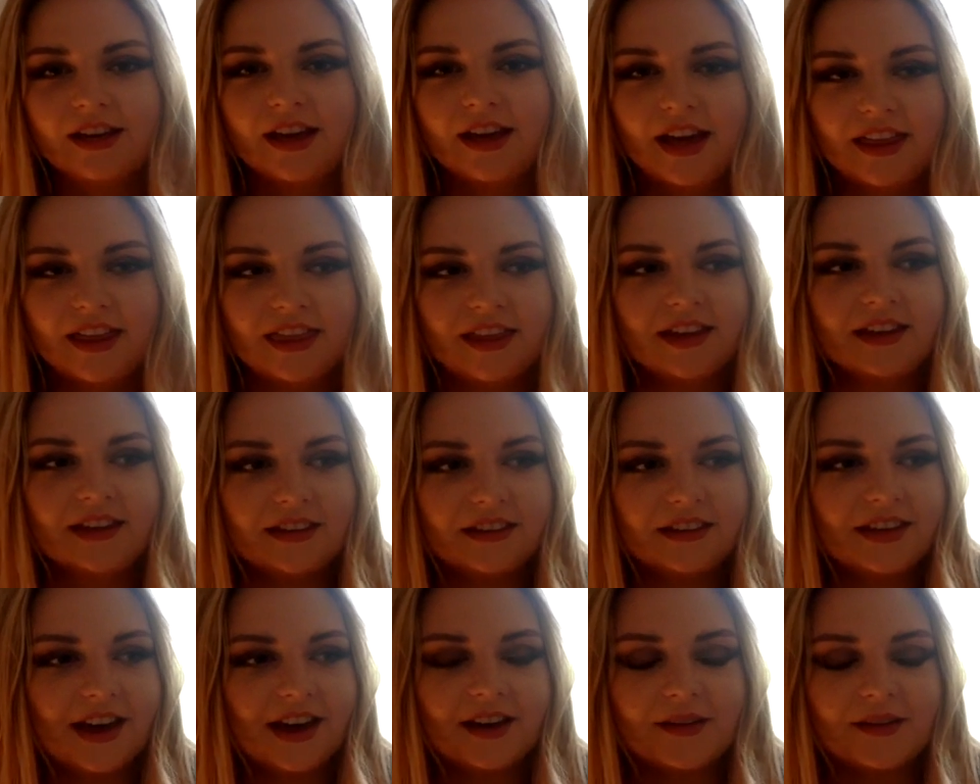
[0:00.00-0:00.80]
I think,
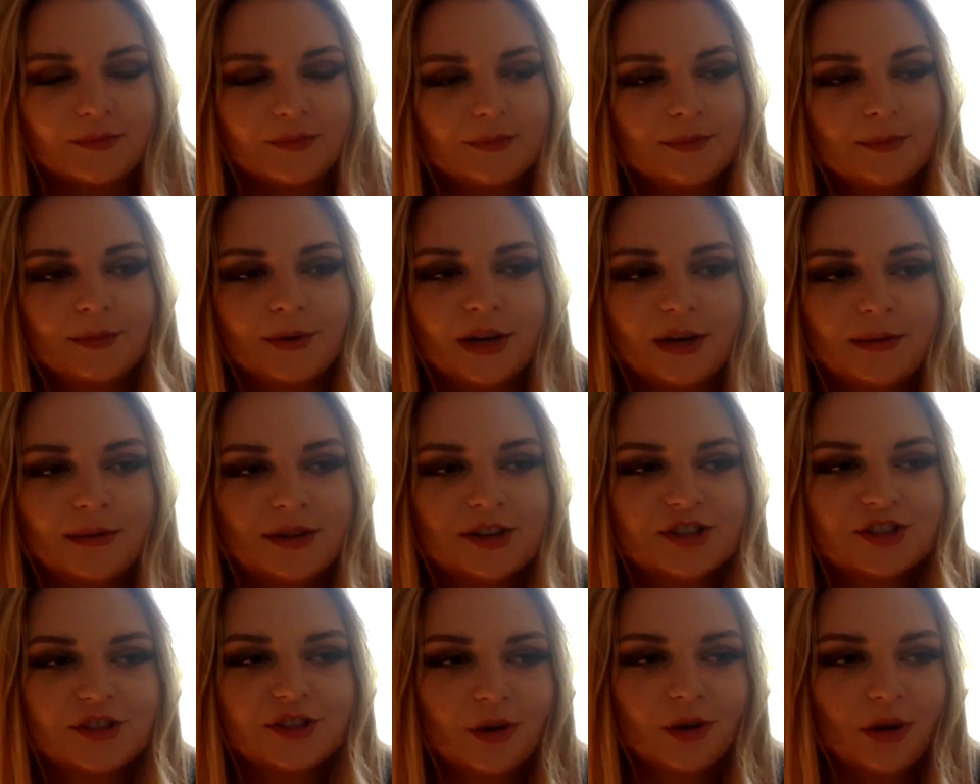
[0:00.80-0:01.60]
yeah, pretty
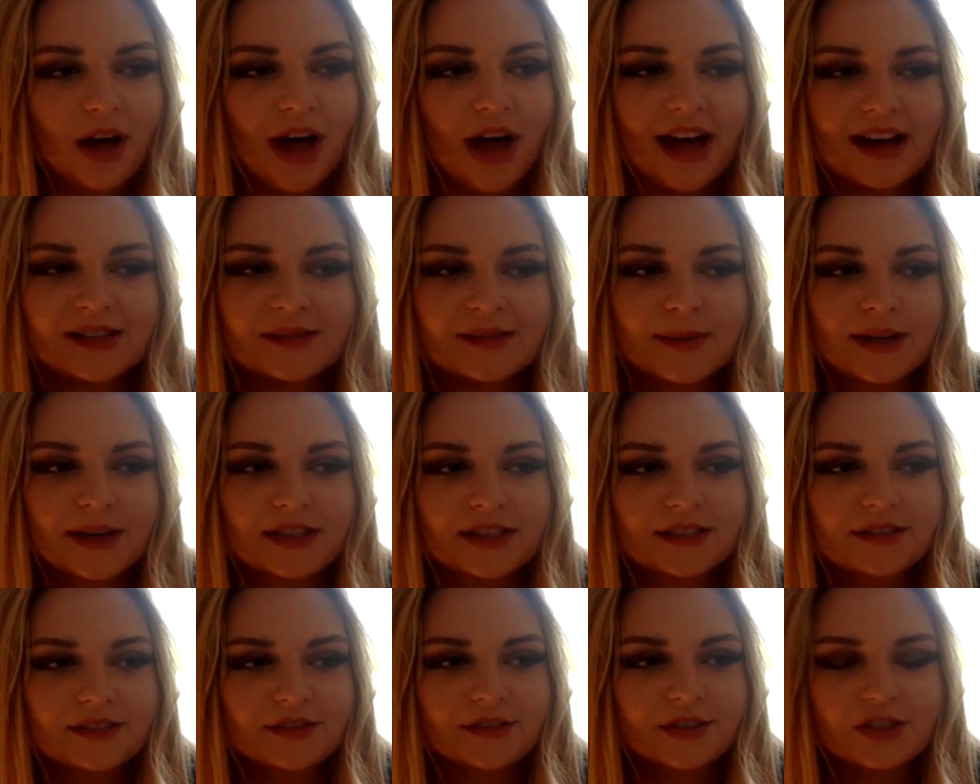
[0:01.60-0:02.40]
much the whole
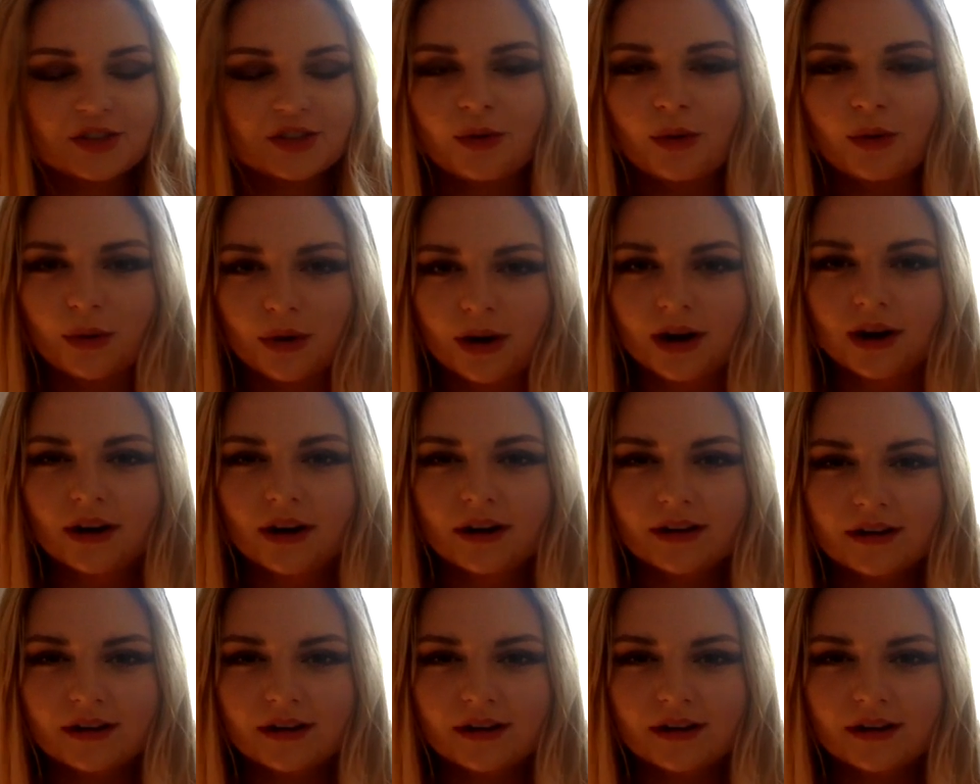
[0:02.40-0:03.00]
aspect of a tour.